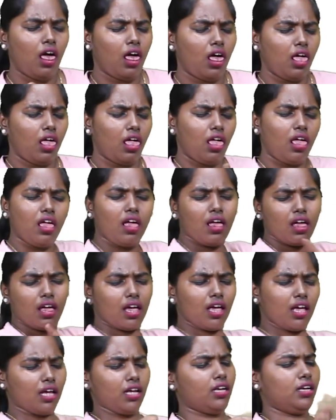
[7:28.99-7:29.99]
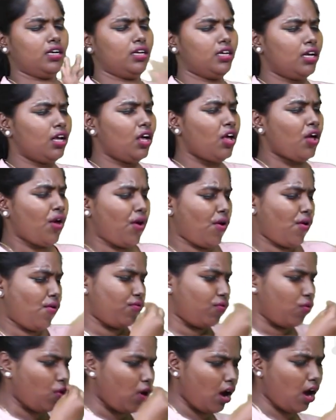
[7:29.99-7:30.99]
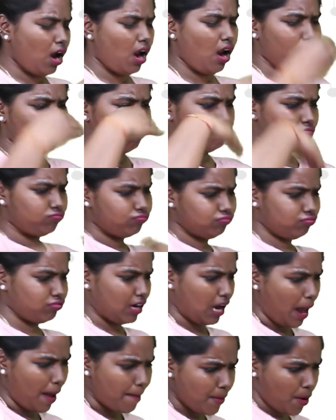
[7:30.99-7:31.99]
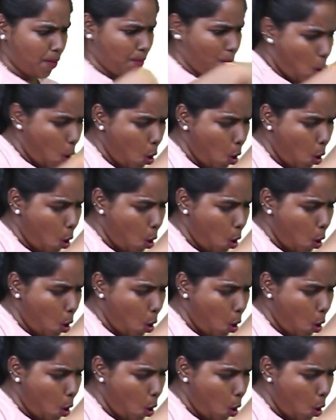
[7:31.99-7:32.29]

Let me get this straight. Food with high calorie